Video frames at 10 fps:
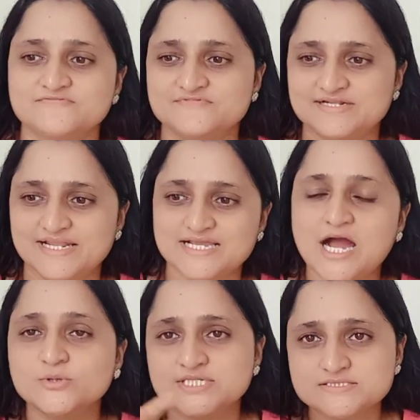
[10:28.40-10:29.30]
like how
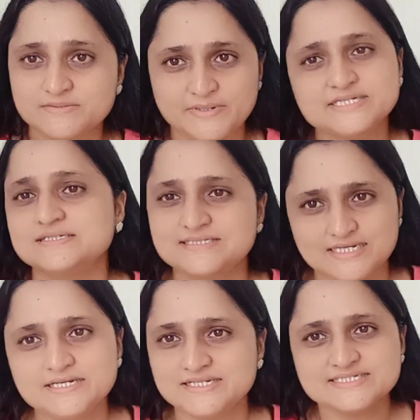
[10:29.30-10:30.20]
they, but
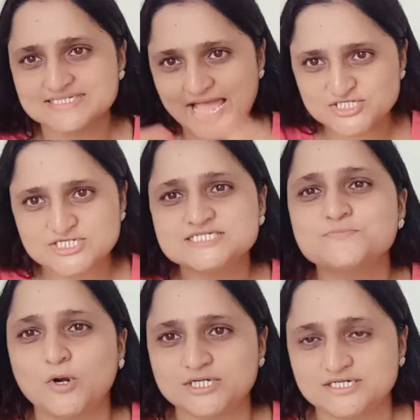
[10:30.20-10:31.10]
it's actually
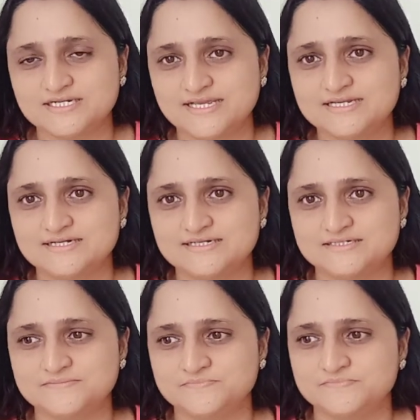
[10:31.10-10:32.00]
spotted like
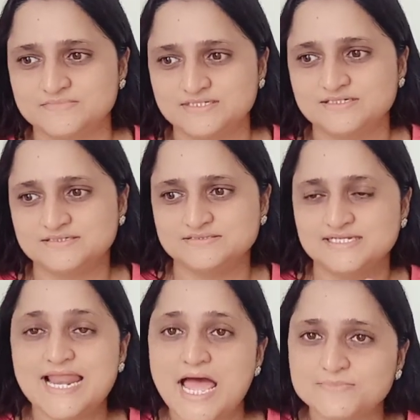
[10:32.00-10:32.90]
the
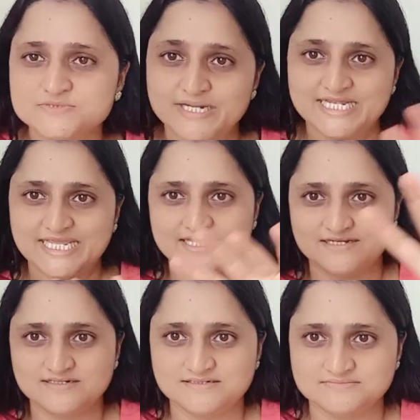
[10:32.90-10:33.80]
labs maintain
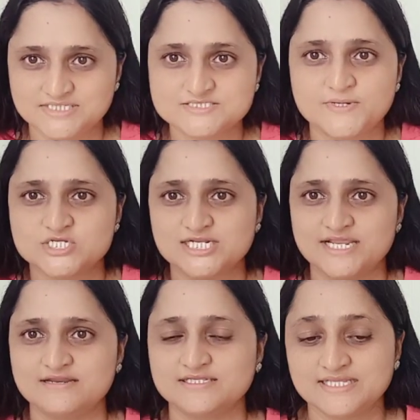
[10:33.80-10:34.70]
the special
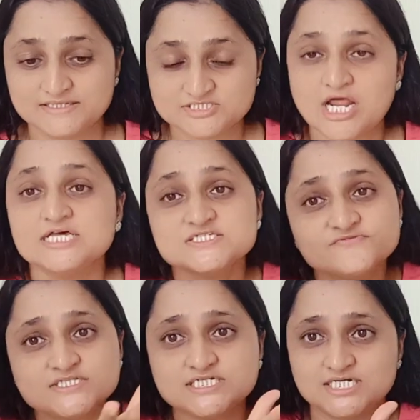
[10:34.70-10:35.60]
area, they transfer
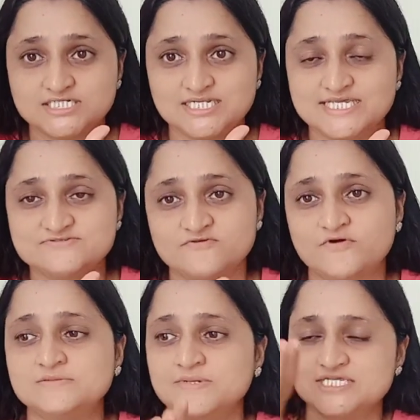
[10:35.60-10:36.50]
the turtle eggs from one
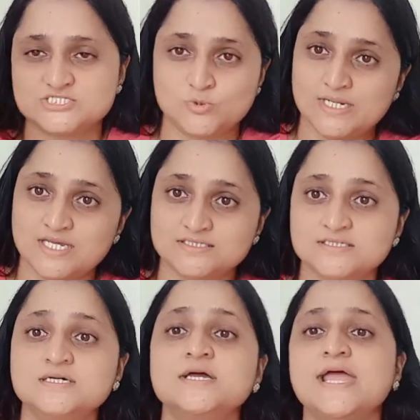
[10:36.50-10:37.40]
place to another
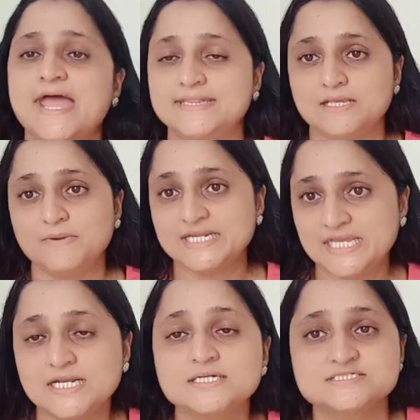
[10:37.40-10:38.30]
and they maintain
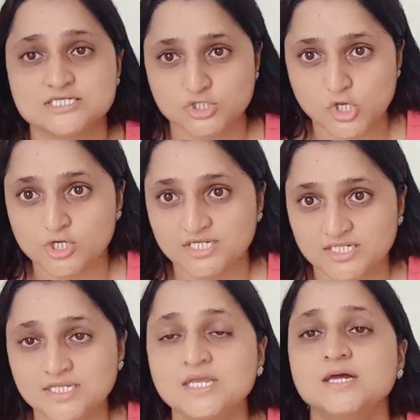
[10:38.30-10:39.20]
under security.
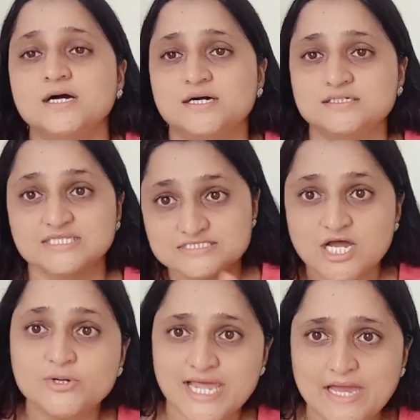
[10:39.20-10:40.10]
That's how
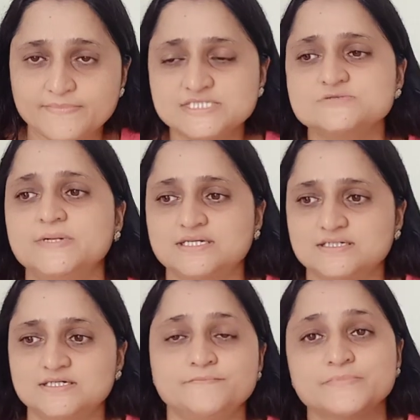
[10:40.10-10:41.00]
it happens. But
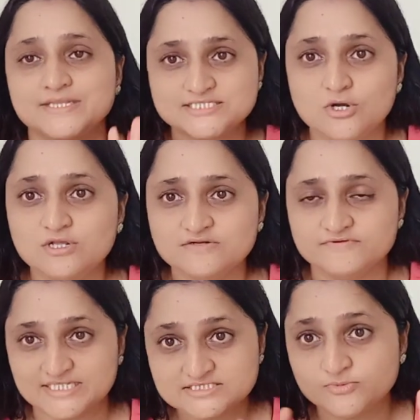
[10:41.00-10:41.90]
that's all,
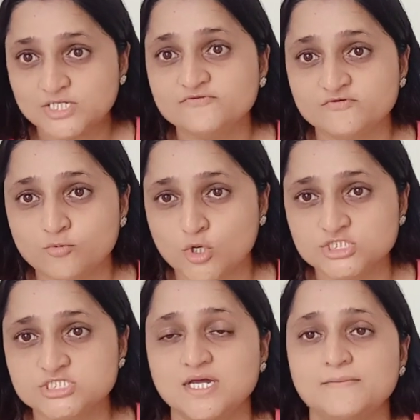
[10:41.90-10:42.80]
that's a video we watched
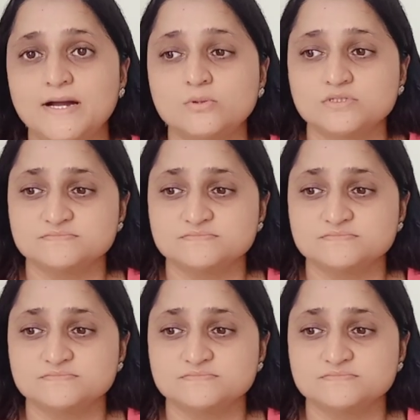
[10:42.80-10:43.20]
about